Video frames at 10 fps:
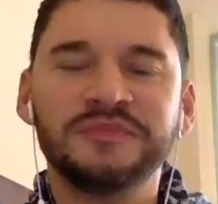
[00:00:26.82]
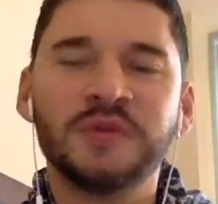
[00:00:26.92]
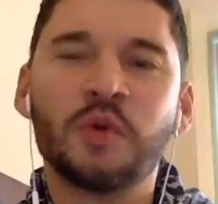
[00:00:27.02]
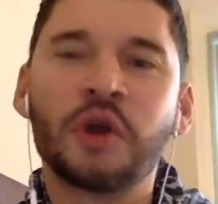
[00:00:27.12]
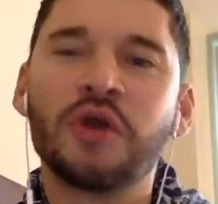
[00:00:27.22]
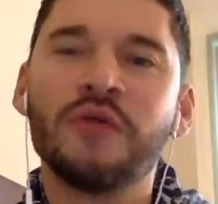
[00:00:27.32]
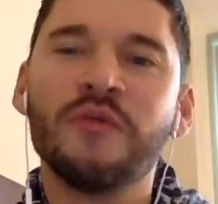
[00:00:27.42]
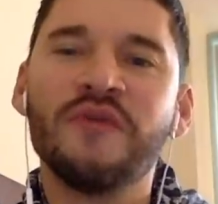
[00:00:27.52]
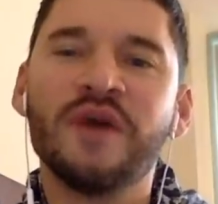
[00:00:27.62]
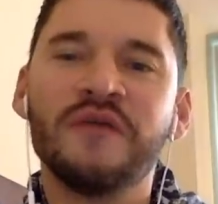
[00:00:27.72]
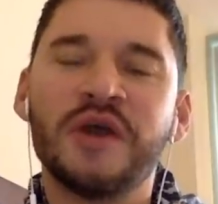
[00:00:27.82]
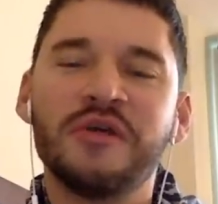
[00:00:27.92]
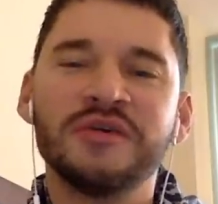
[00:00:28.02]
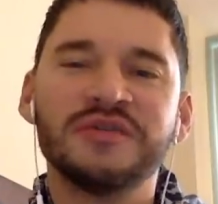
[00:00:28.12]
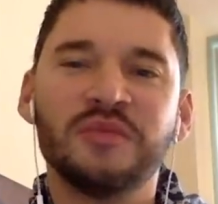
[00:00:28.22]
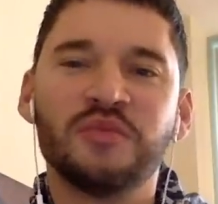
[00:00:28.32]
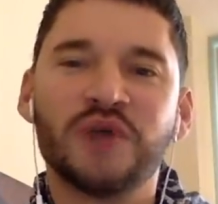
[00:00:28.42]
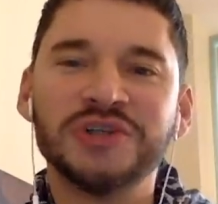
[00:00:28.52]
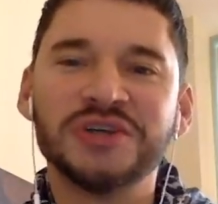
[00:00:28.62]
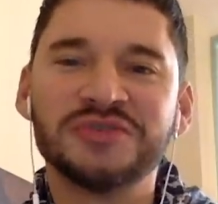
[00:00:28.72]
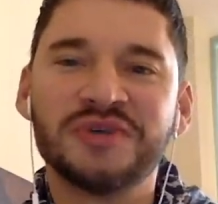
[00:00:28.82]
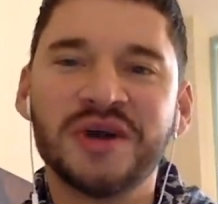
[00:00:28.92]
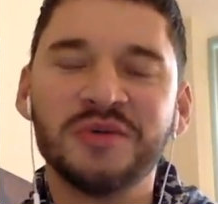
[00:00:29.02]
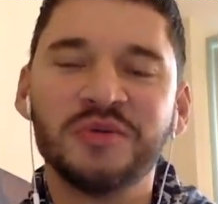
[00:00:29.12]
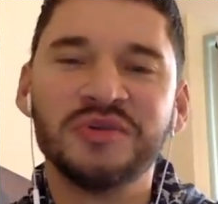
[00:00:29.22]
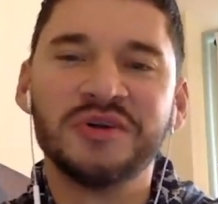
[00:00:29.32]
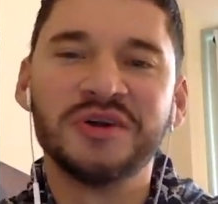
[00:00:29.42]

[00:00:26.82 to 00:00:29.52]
working on uh, various film projects, right? We did